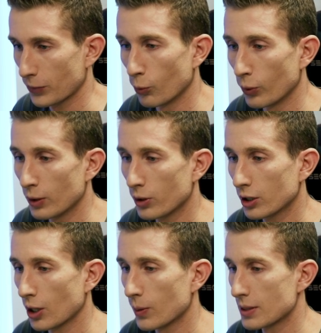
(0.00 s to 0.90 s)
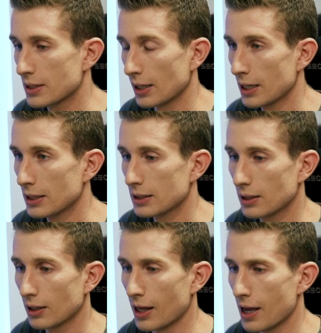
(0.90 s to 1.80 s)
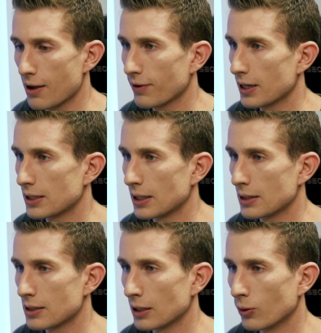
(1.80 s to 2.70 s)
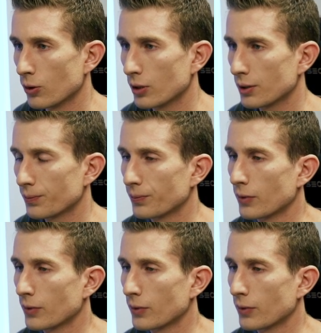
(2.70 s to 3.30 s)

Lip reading: We want to go and select the F18C Hornet,